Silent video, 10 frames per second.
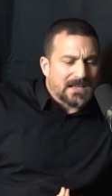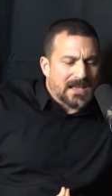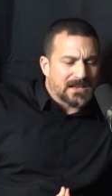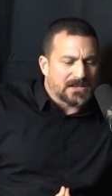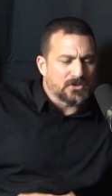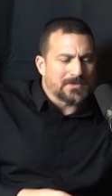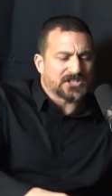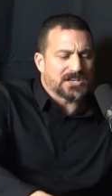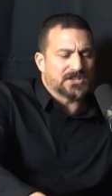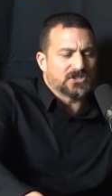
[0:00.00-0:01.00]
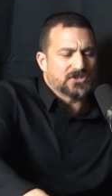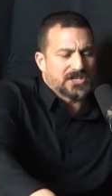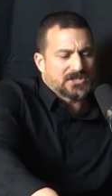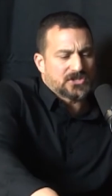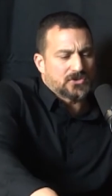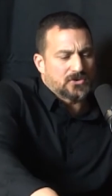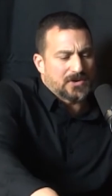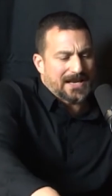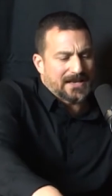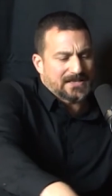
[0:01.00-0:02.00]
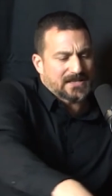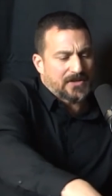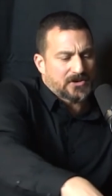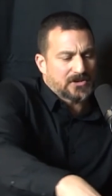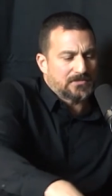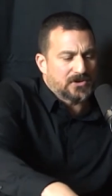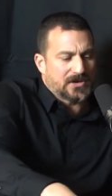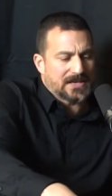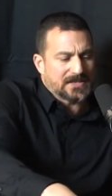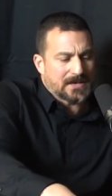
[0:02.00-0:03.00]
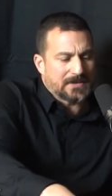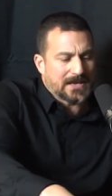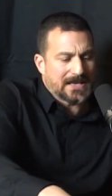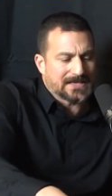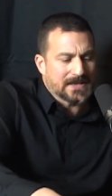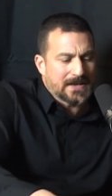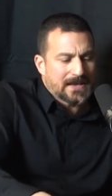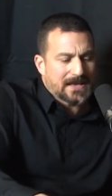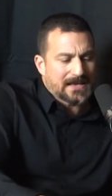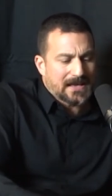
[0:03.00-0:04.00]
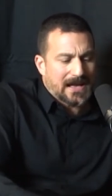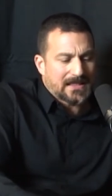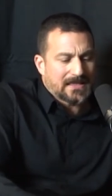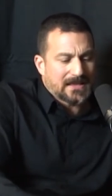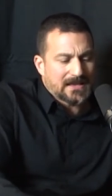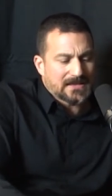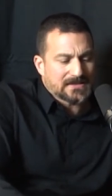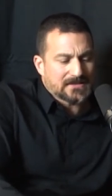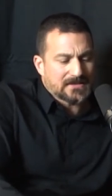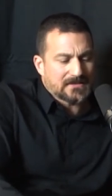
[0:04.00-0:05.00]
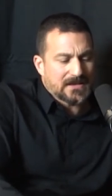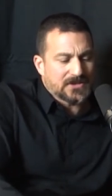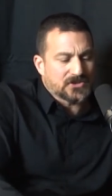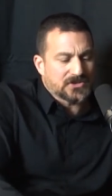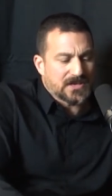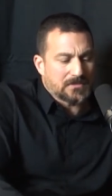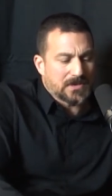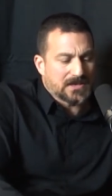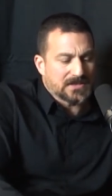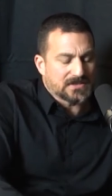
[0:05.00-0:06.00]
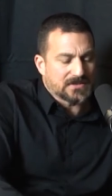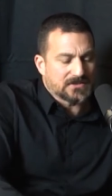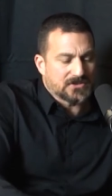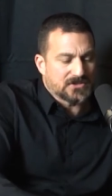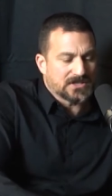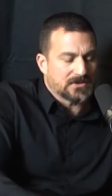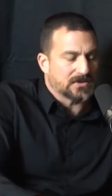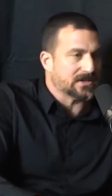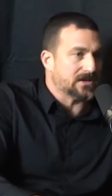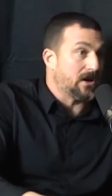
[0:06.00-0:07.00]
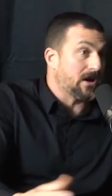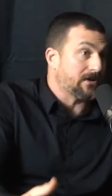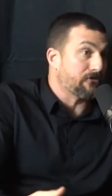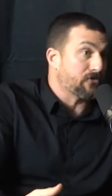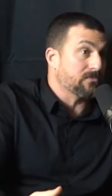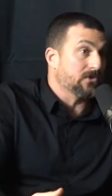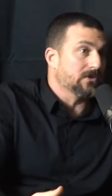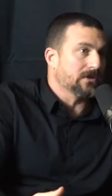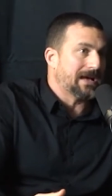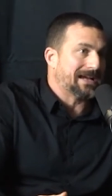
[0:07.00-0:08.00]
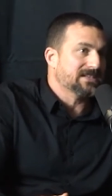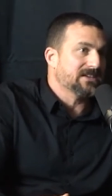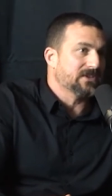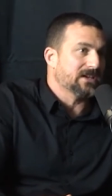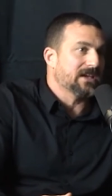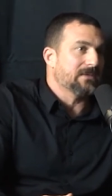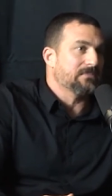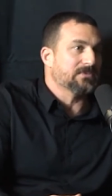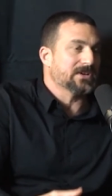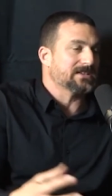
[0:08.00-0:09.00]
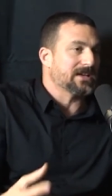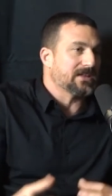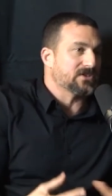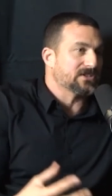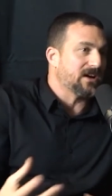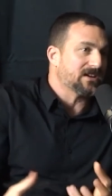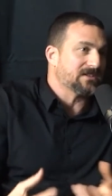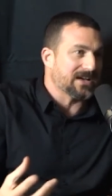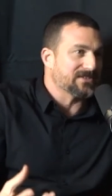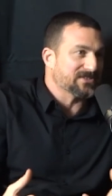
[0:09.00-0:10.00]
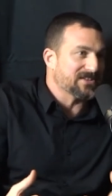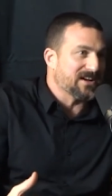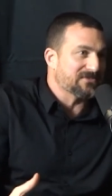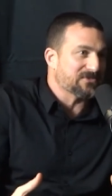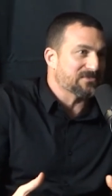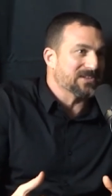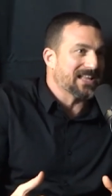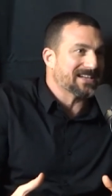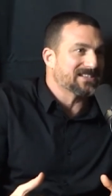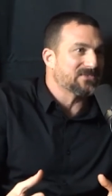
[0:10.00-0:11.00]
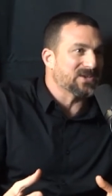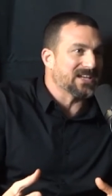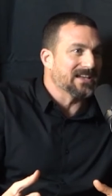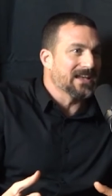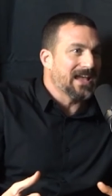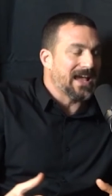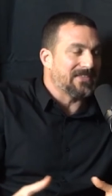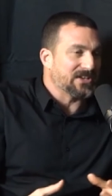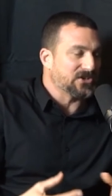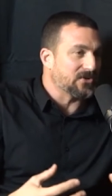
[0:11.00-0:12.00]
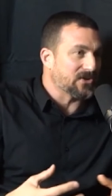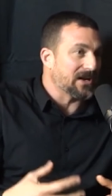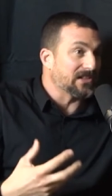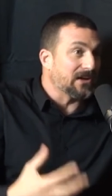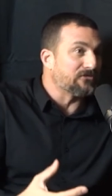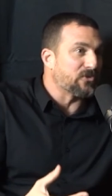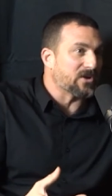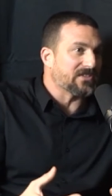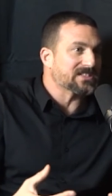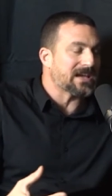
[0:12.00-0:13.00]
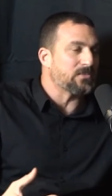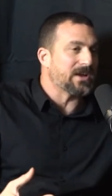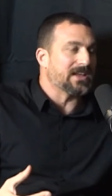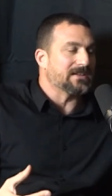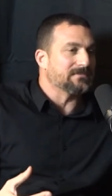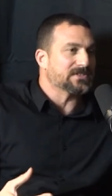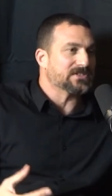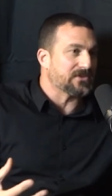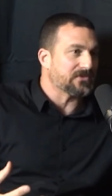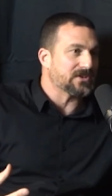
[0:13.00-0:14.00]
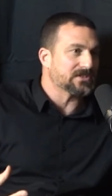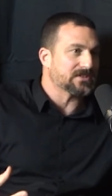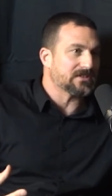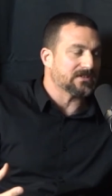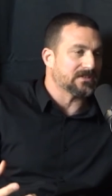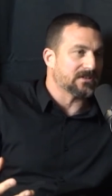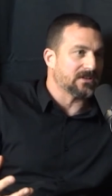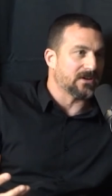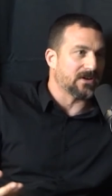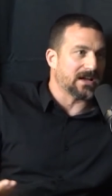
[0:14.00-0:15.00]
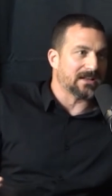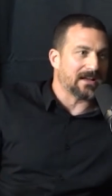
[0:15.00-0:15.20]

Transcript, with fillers: and you mentioned jujitsu and these other communities. I mean, it's I think it's interesting because jujitsu is a nonverbal activity and people get together and talk about this nonverbal activity and they show great love for it in the same way that surfers uh, you know i've